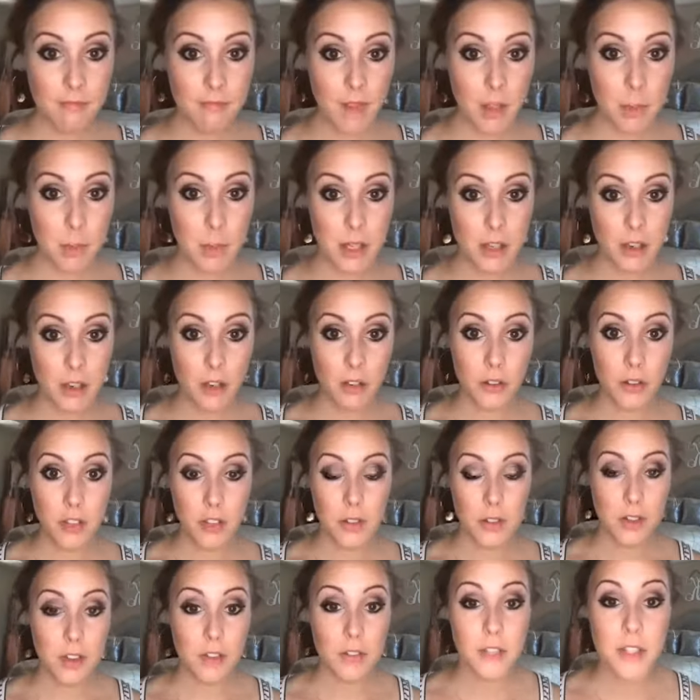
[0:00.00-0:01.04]
I mean, y'all, look at
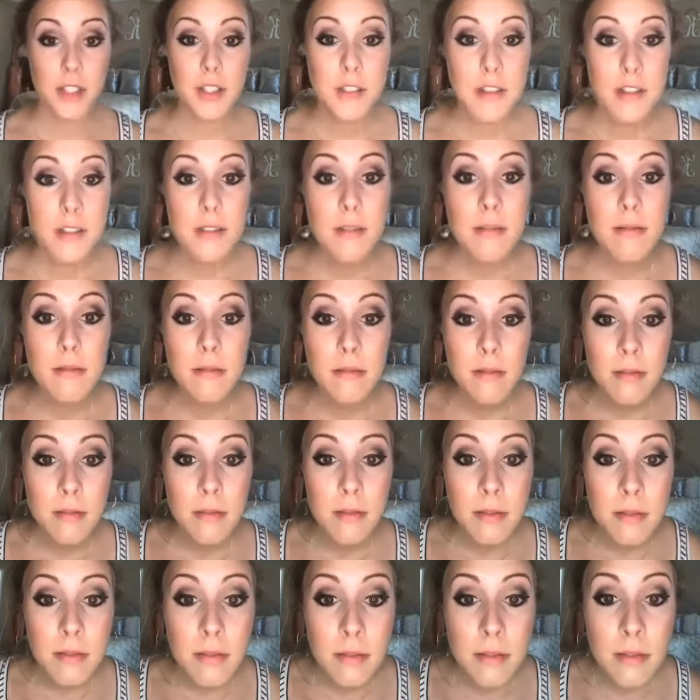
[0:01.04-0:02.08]
the difference.
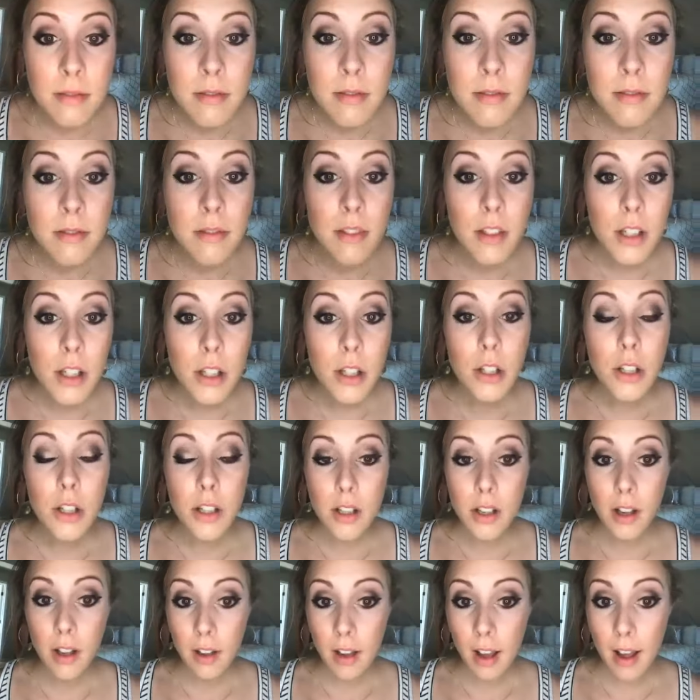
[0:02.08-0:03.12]

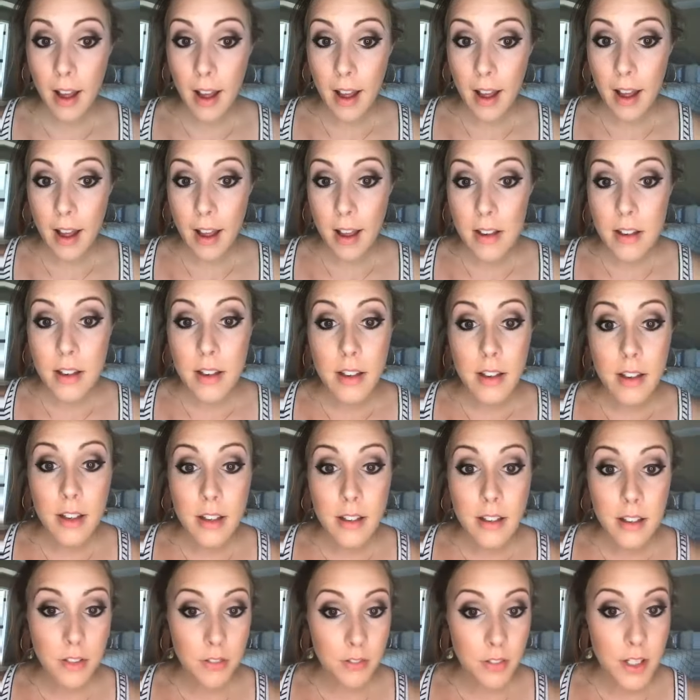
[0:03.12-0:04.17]
Look at the
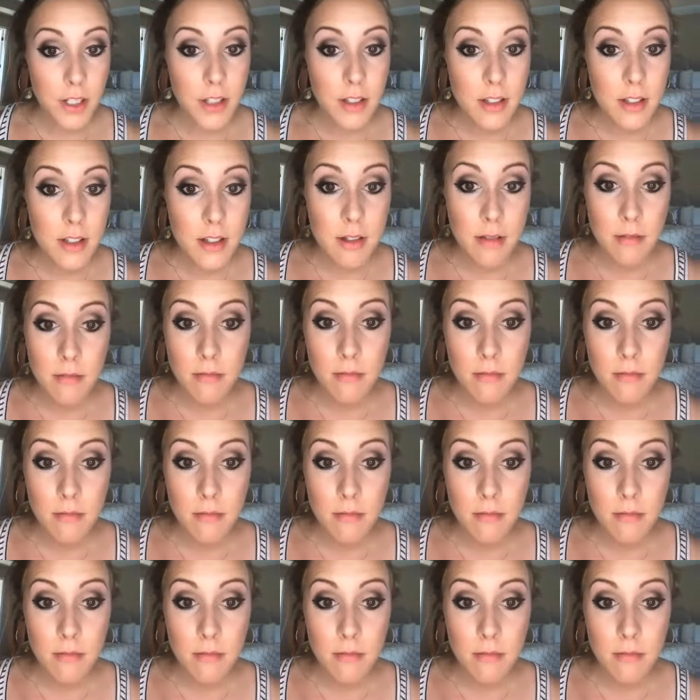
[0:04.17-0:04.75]
difference.